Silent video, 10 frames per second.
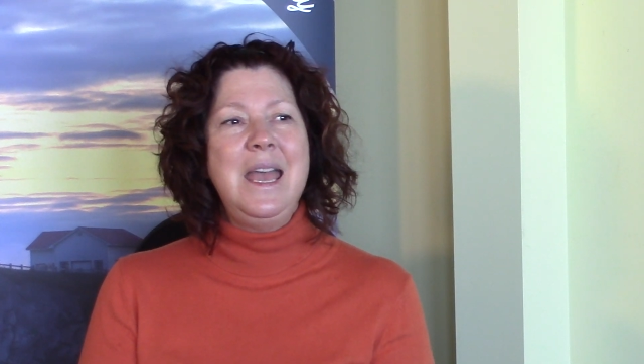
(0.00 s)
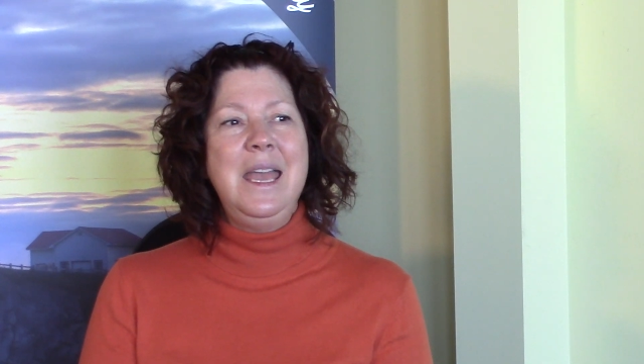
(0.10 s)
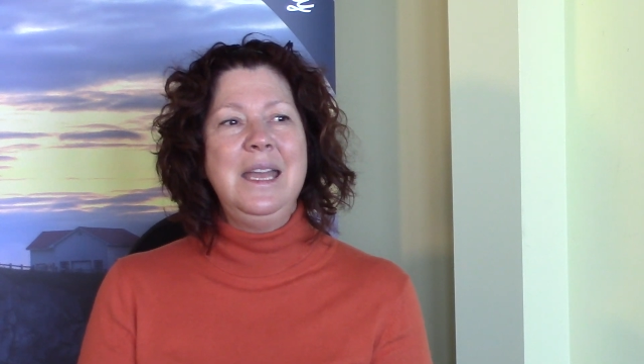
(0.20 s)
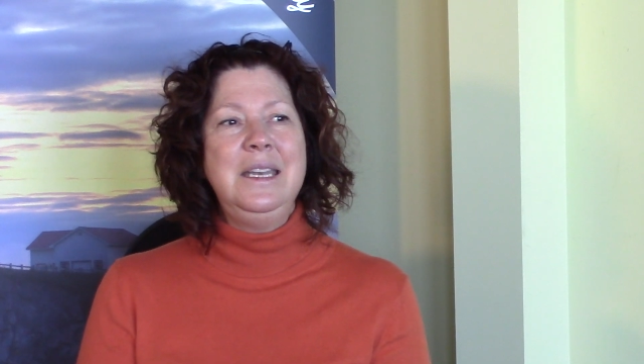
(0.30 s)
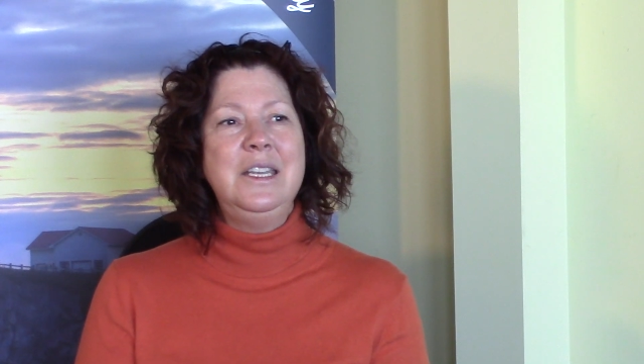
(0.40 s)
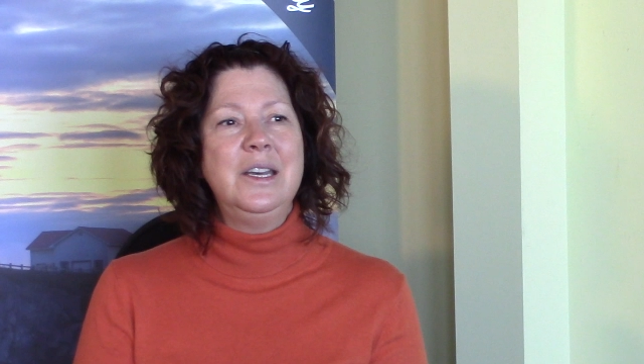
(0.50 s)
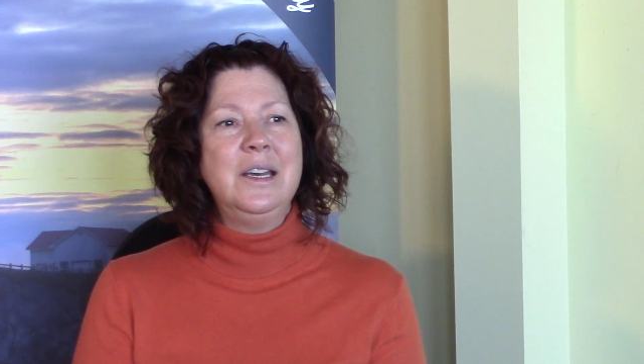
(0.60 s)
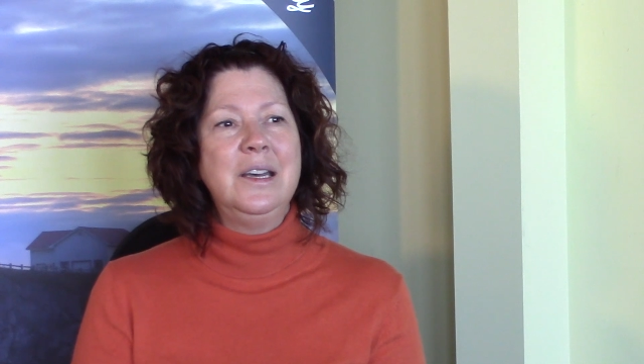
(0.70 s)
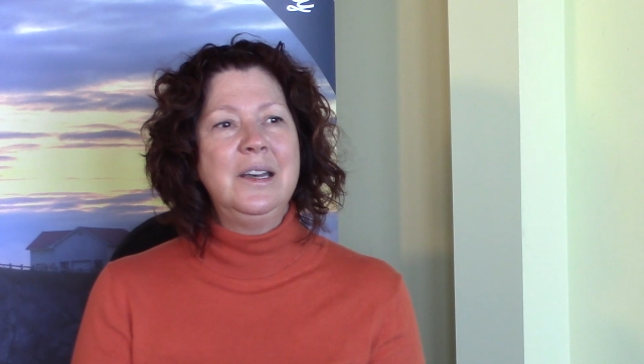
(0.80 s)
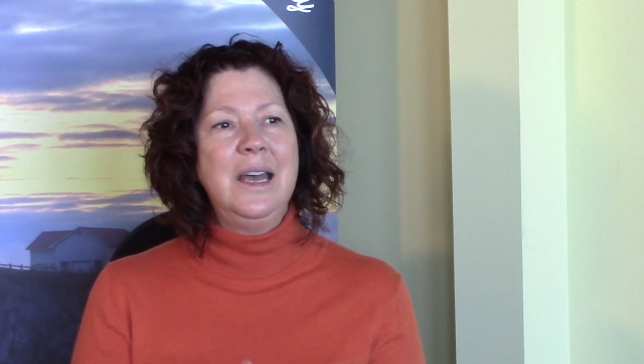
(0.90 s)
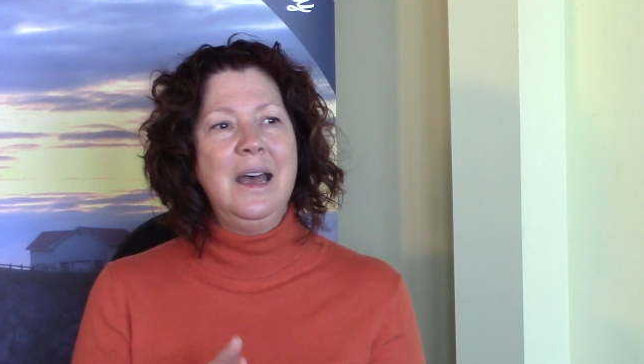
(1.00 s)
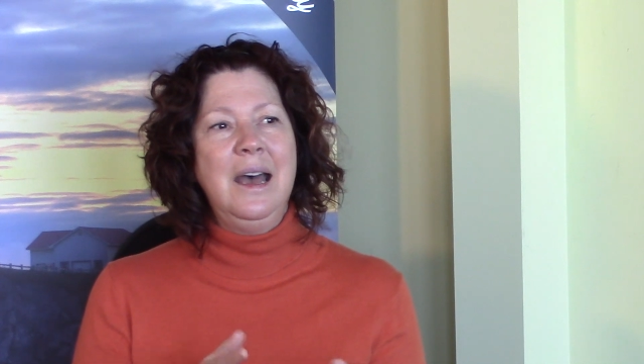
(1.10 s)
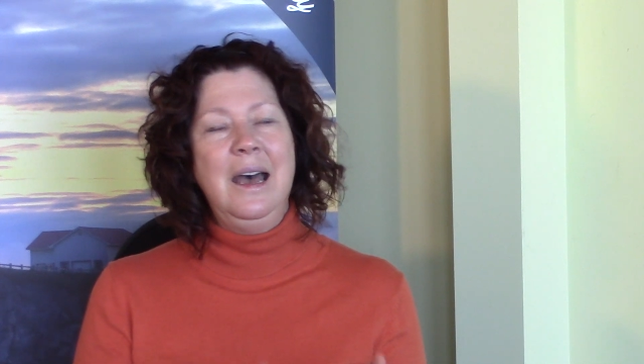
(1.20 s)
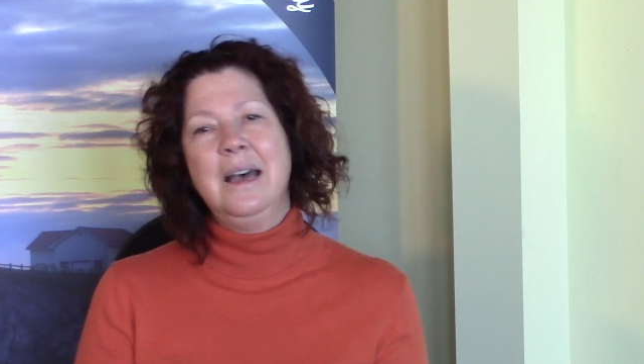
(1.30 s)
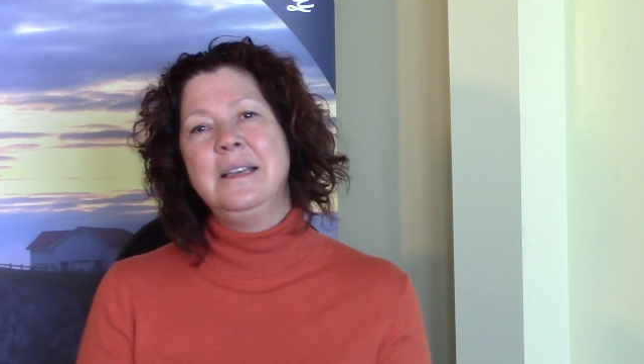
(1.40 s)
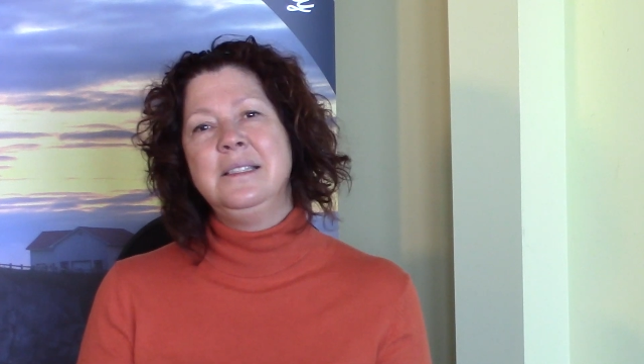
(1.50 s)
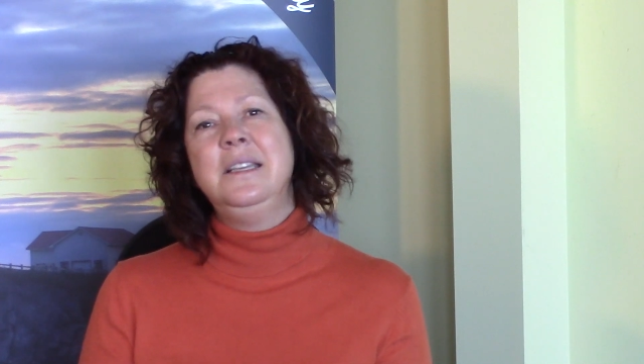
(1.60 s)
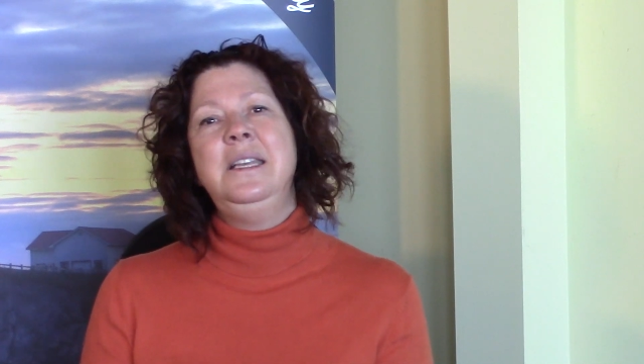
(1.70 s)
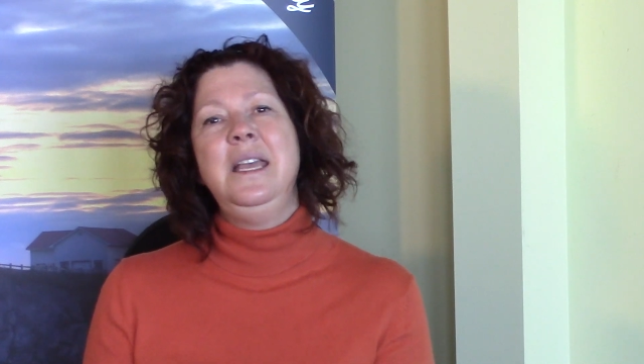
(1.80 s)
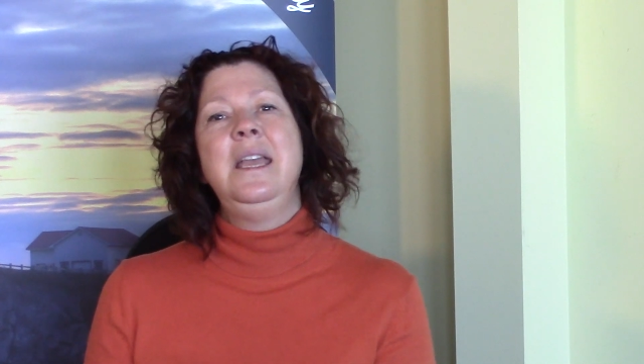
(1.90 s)
And as the
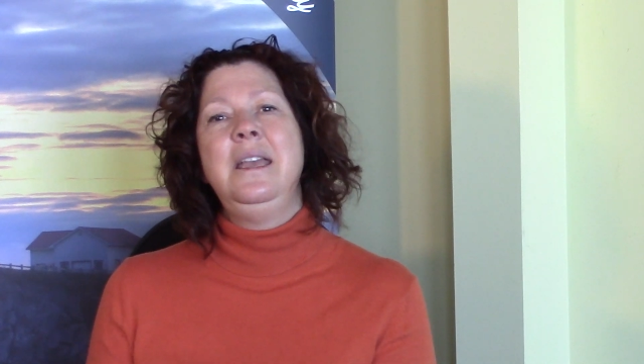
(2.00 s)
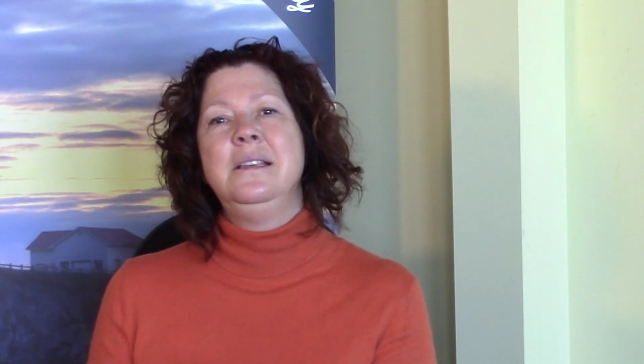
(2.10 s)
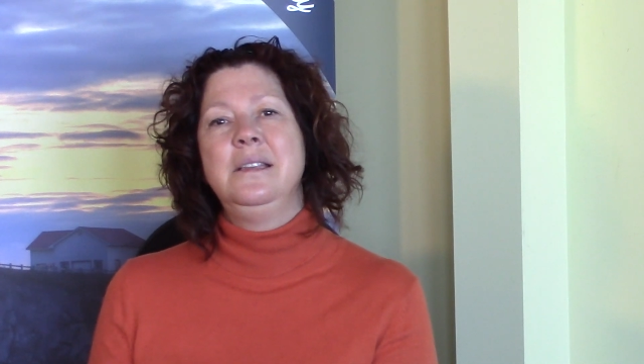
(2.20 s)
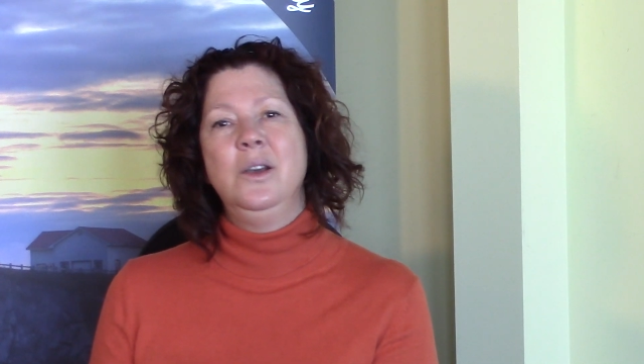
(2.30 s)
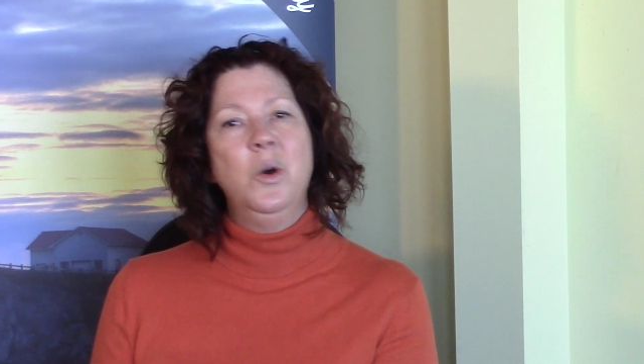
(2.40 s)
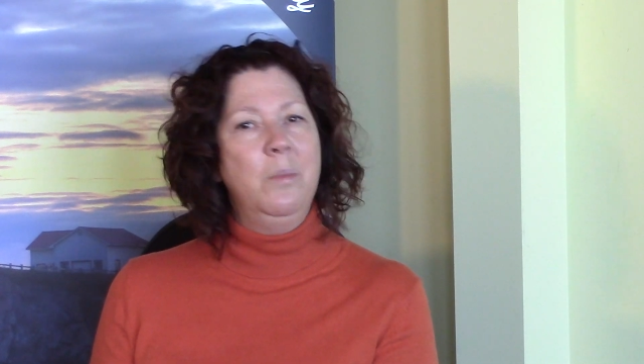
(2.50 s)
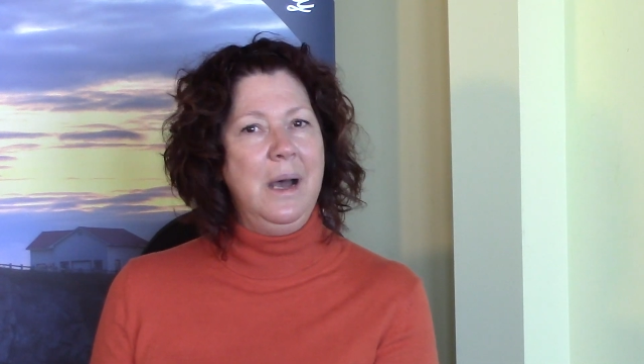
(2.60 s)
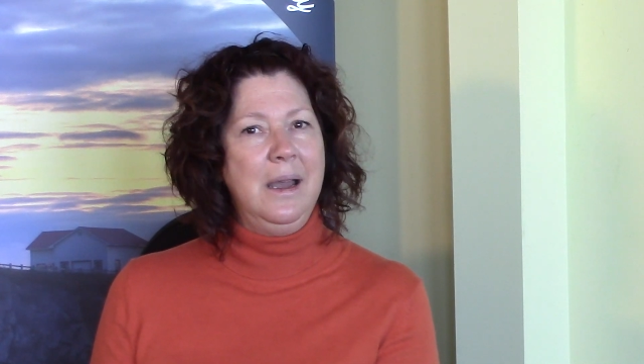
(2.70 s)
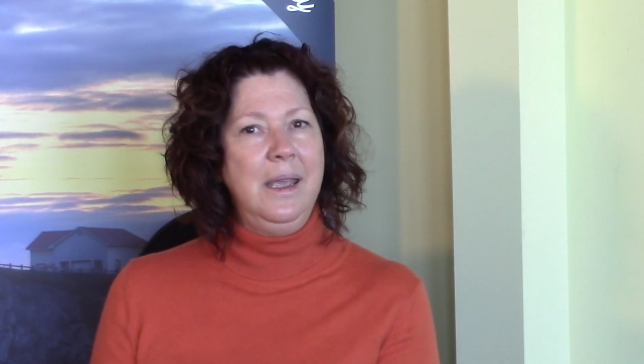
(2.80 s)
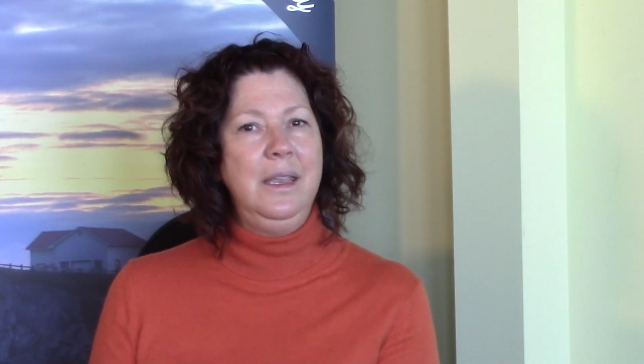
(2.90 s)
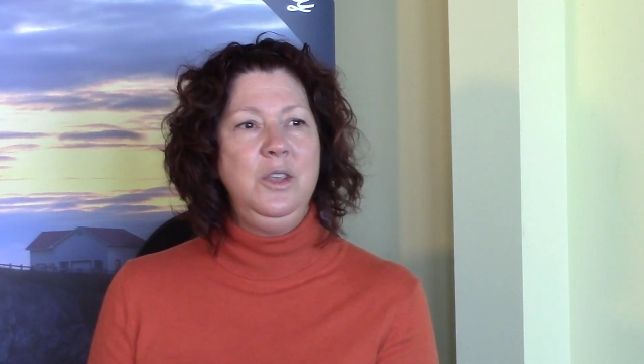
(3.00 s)
days go by,